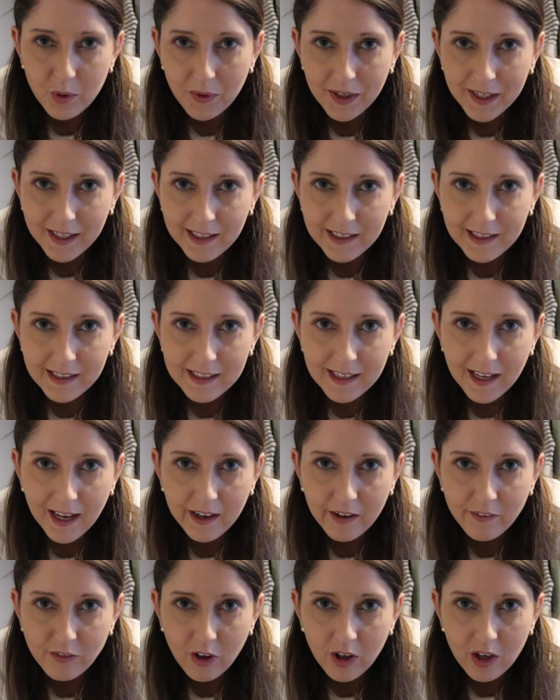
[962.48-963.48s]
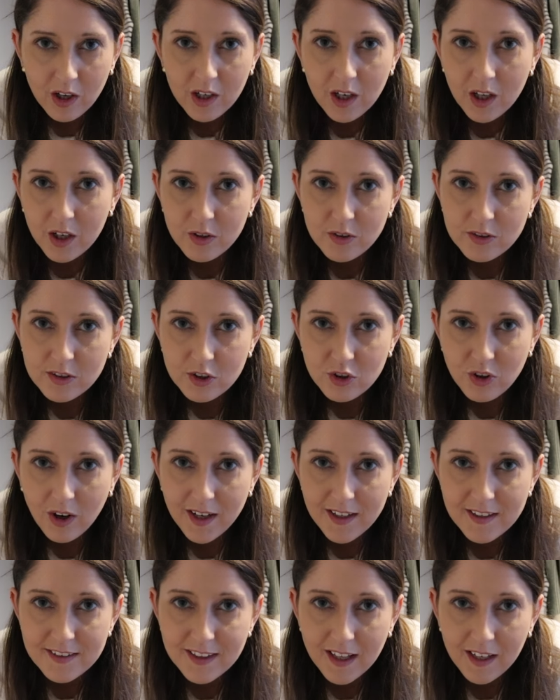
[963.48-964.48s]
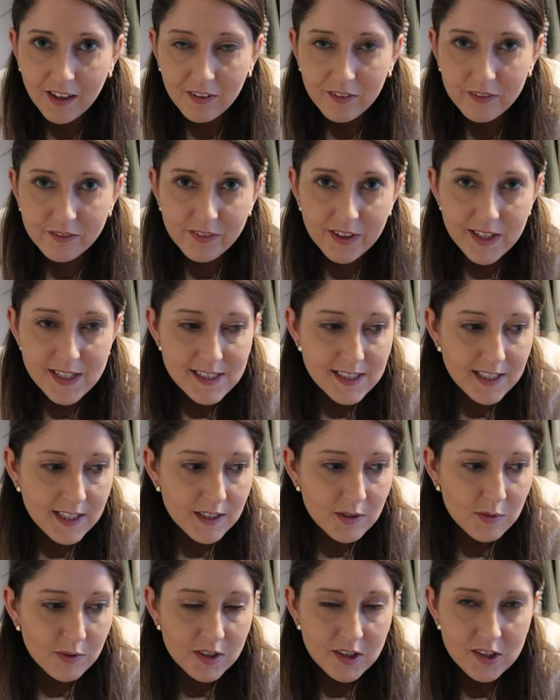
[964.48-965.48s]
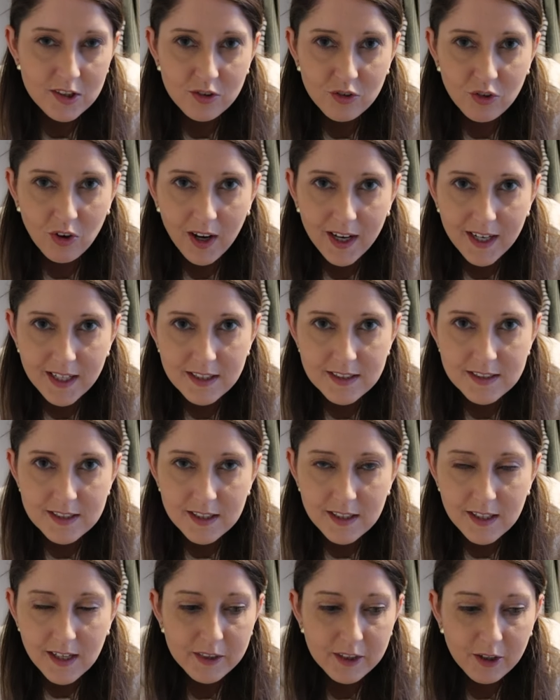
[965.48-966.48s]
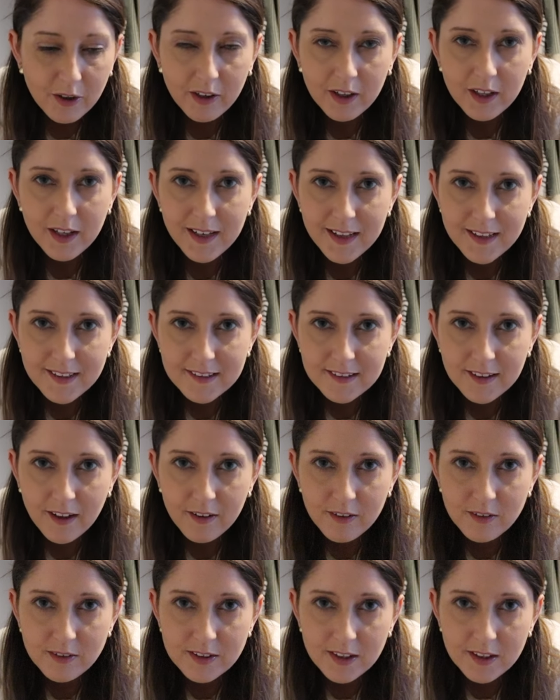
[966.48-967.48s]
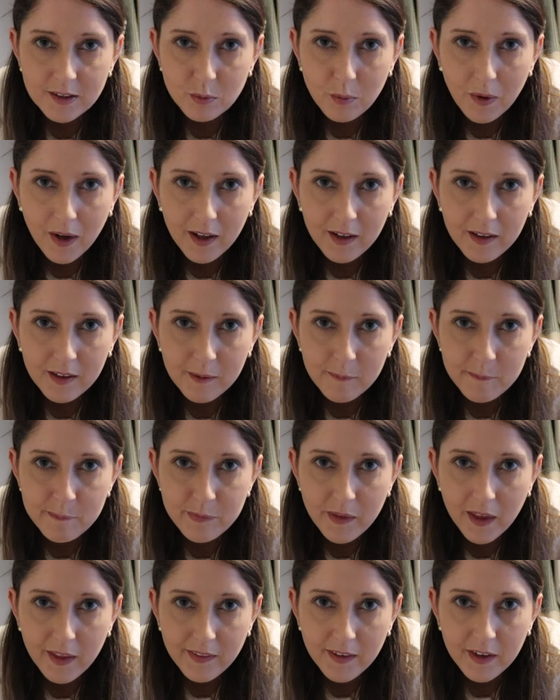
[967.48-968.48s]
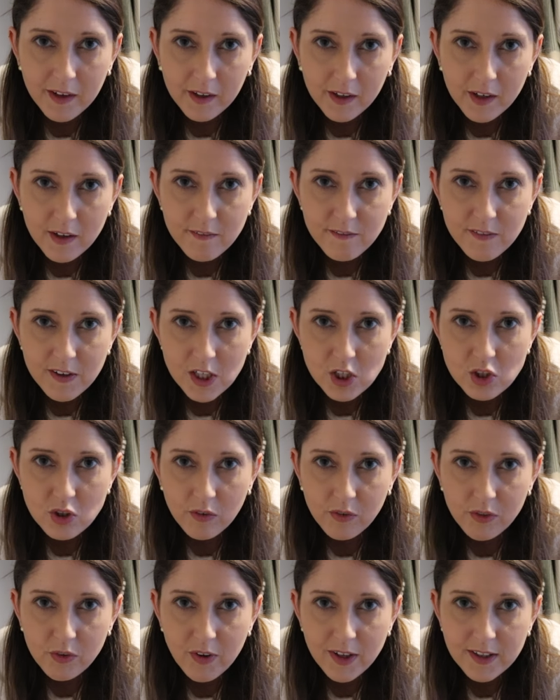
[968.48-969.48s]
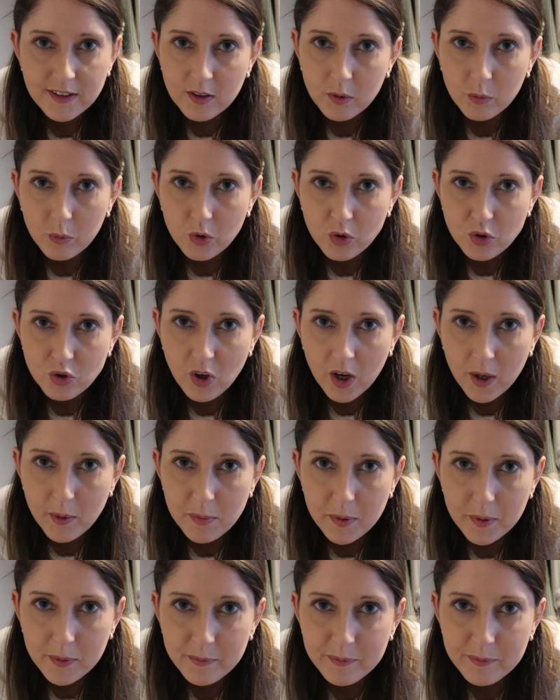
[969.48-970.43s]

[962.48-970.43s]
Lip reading: quickly, and I've got loads to try and sell on vintage, which is great. So I'm going to list those as well, and then I'm going to finish off the rest of the wardrobe.